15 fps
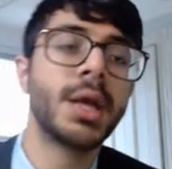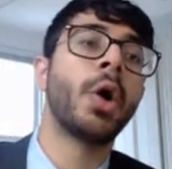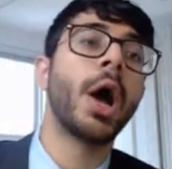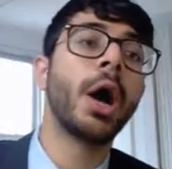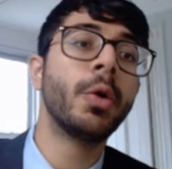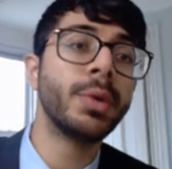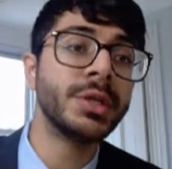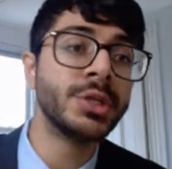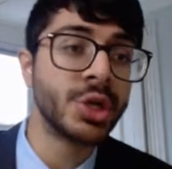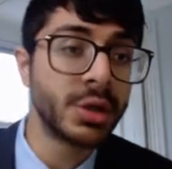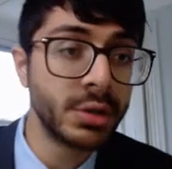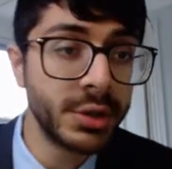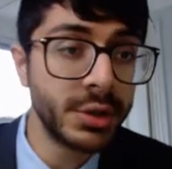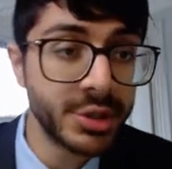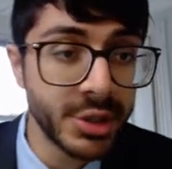Now, how we
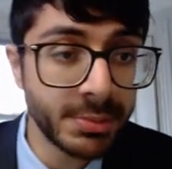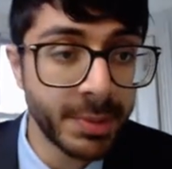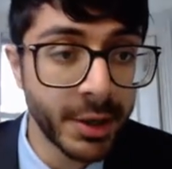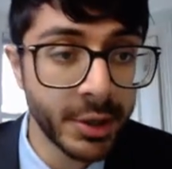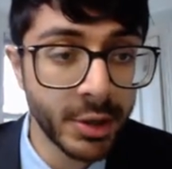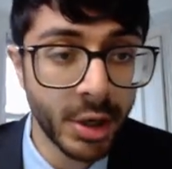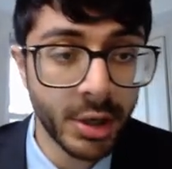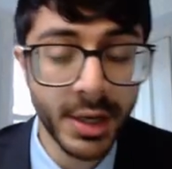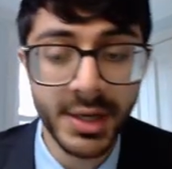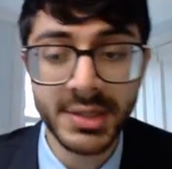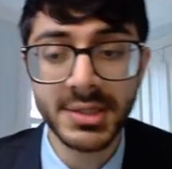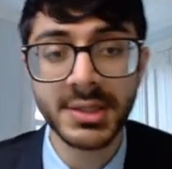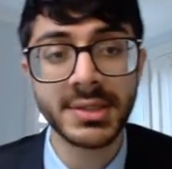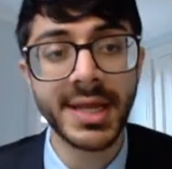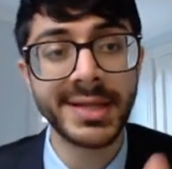generally treat
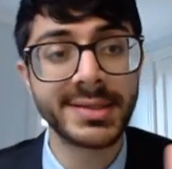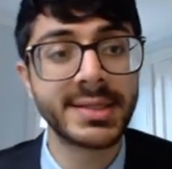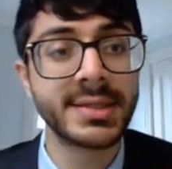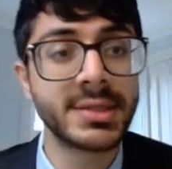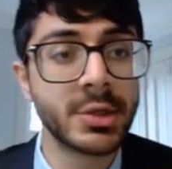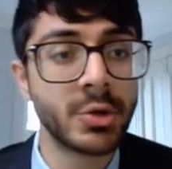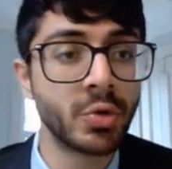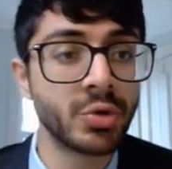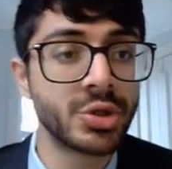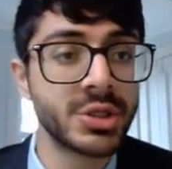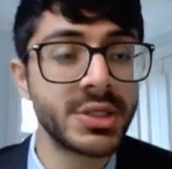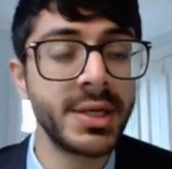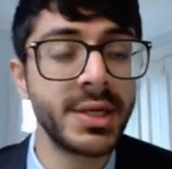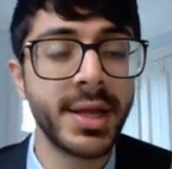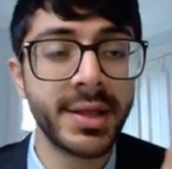pericarditis is NSAIDs and
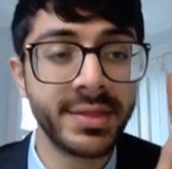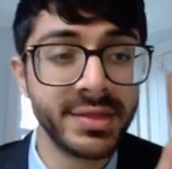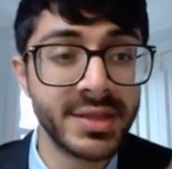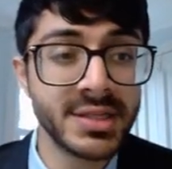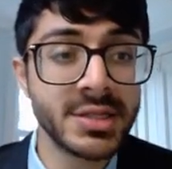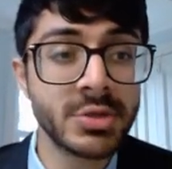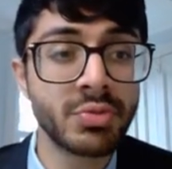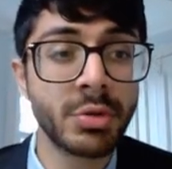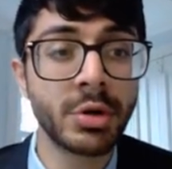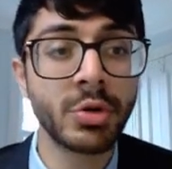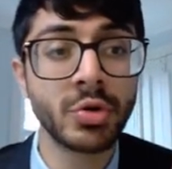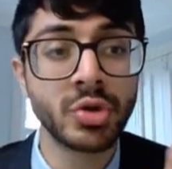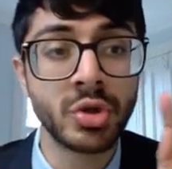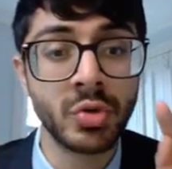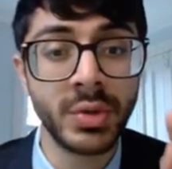colchicine. This is one of
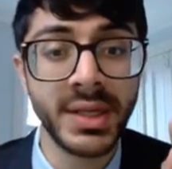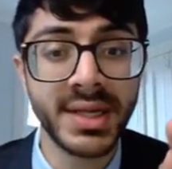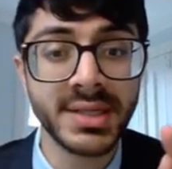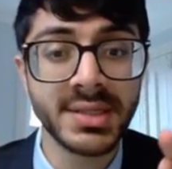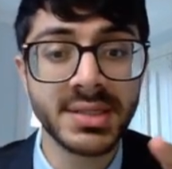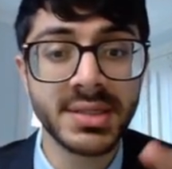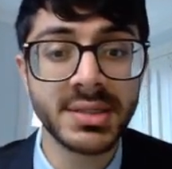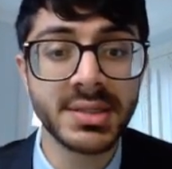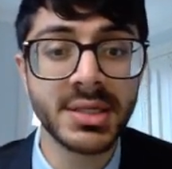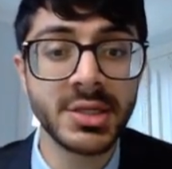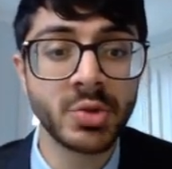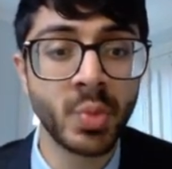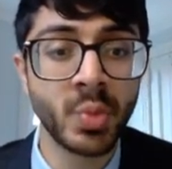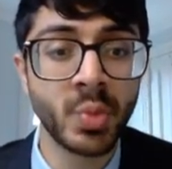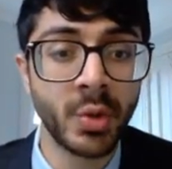those unique
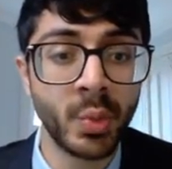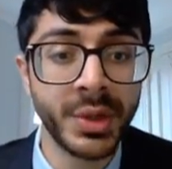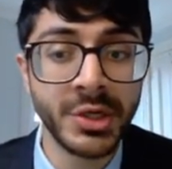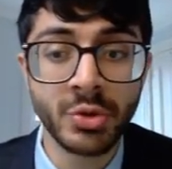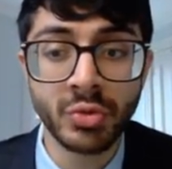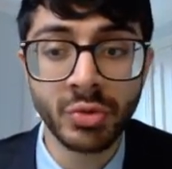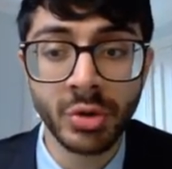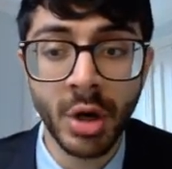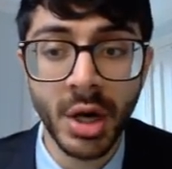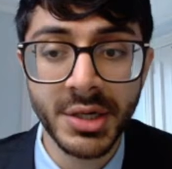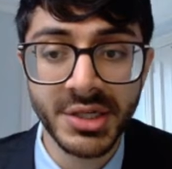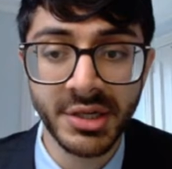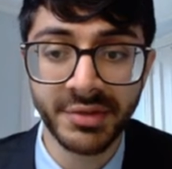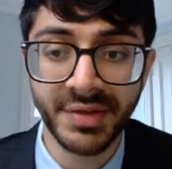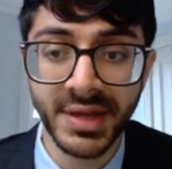instances where we do
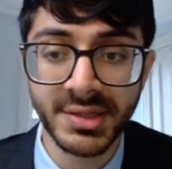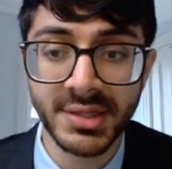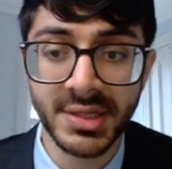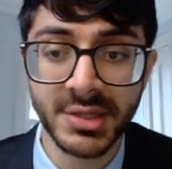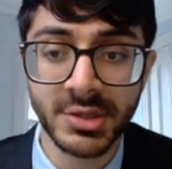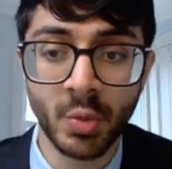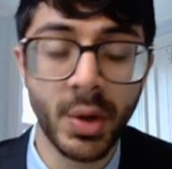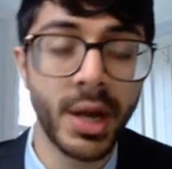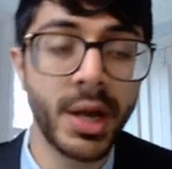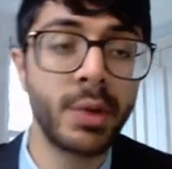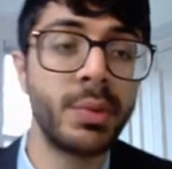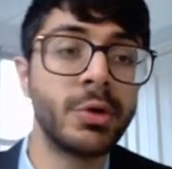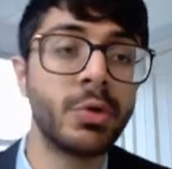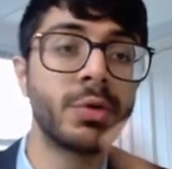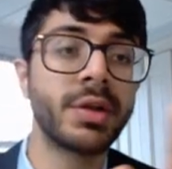not give NSAIDs. Why
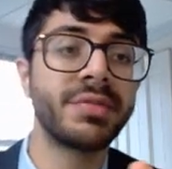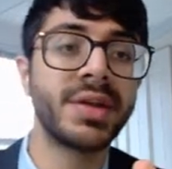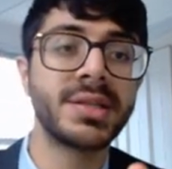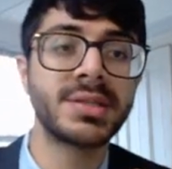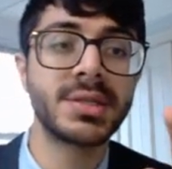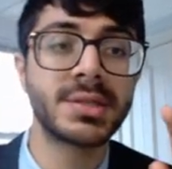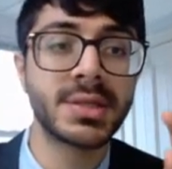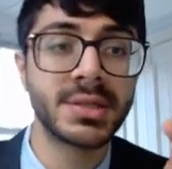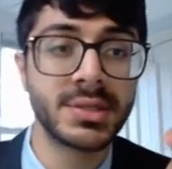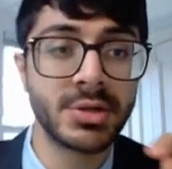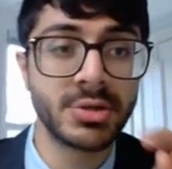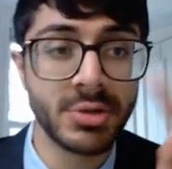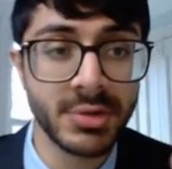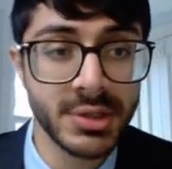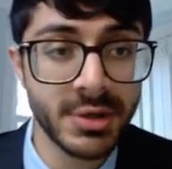we don't give NSAIDs? Because
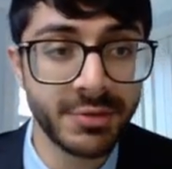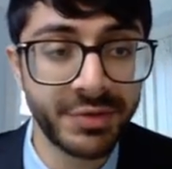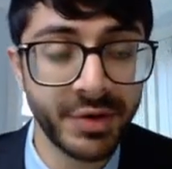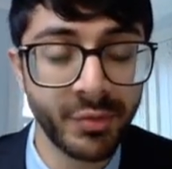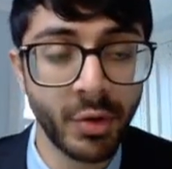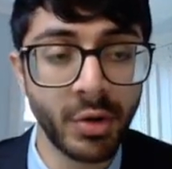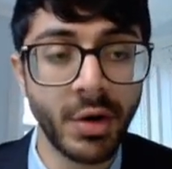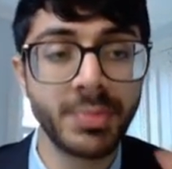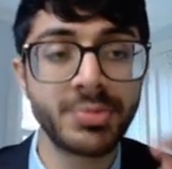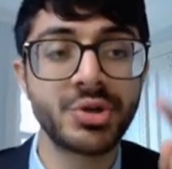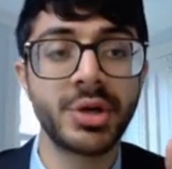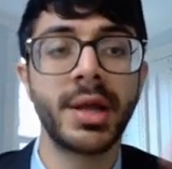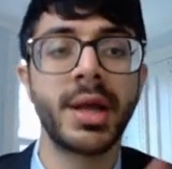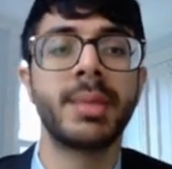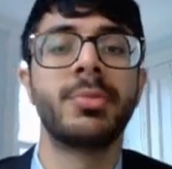there's a risk of free wall
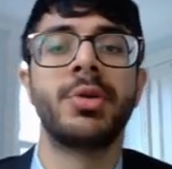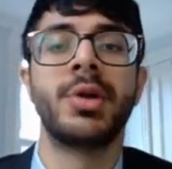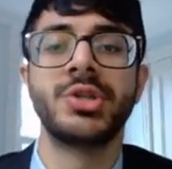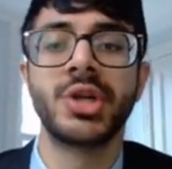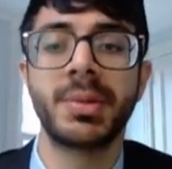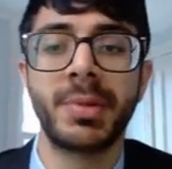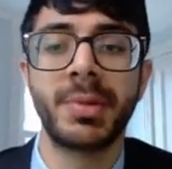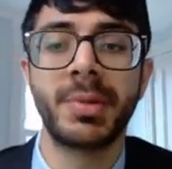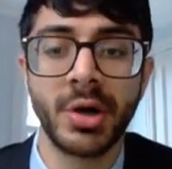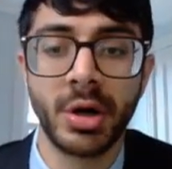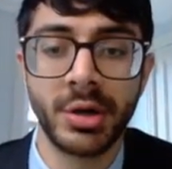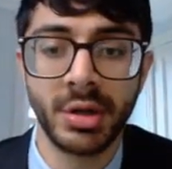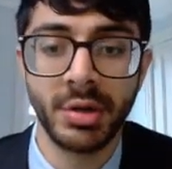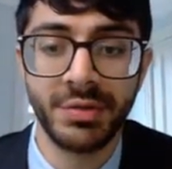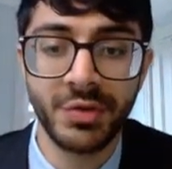rupture and a hemorrhagic
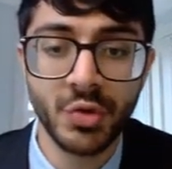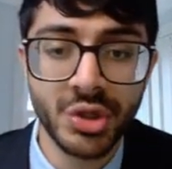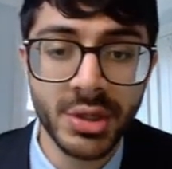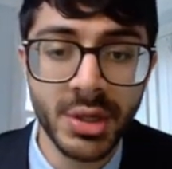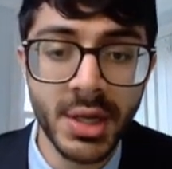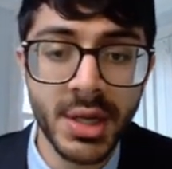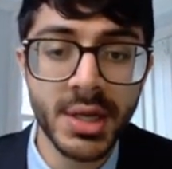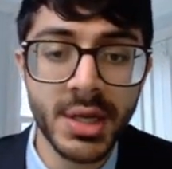pericardial effusion.